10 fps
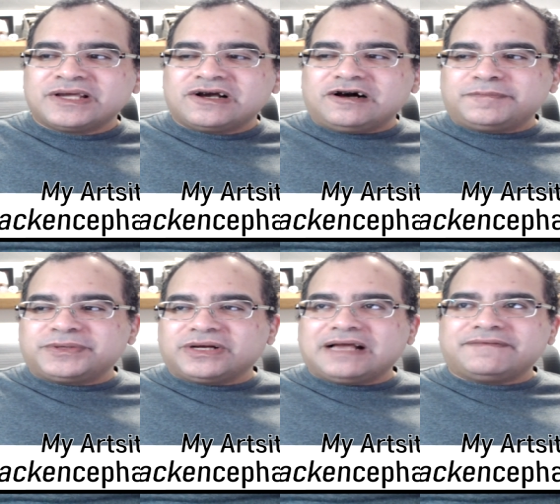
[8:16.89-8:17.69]
Hope
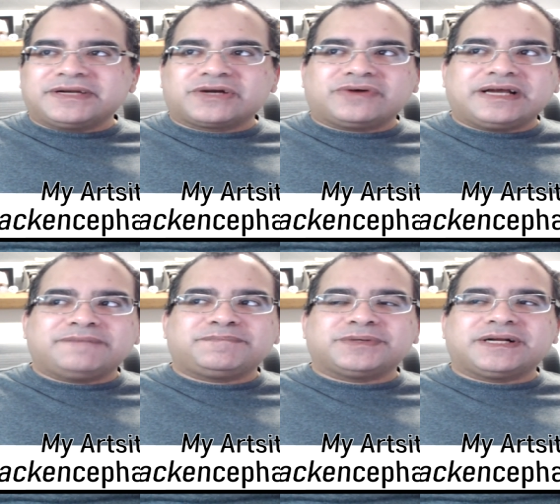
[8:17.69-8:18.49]
you're all having a great
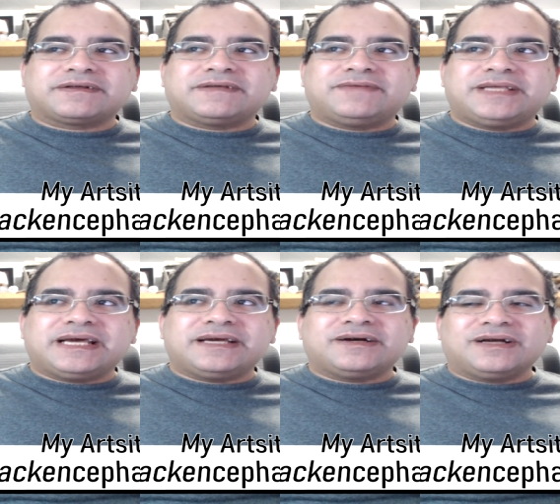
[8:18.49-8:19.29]
and productive
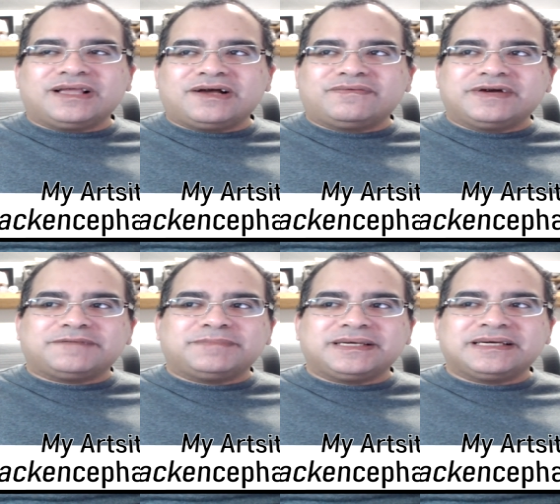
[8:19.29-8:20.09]
day along with
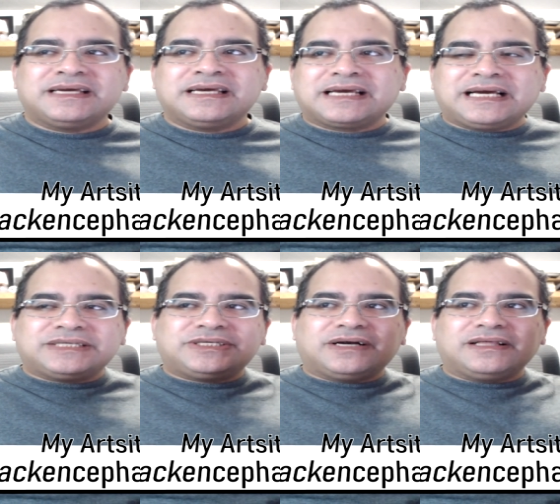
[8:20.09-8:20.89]
me.
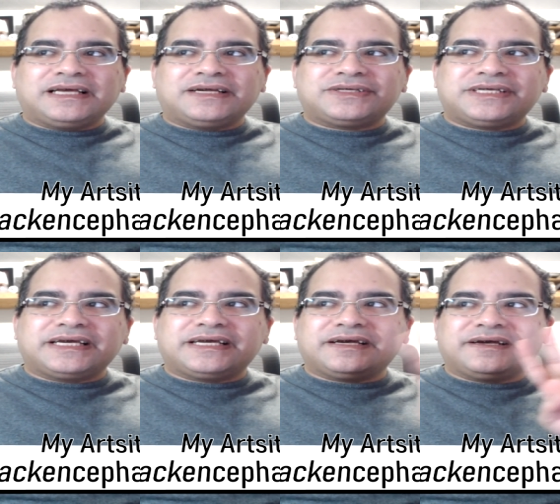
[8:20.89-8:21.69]
Catch y'all later. Take
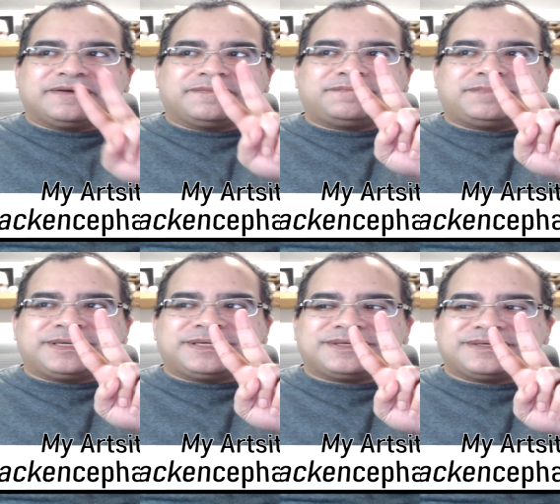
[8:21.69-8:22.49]
care.
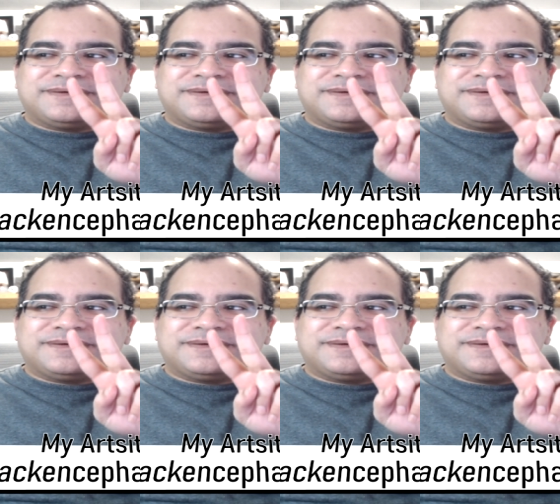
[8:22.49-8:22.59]
Peace.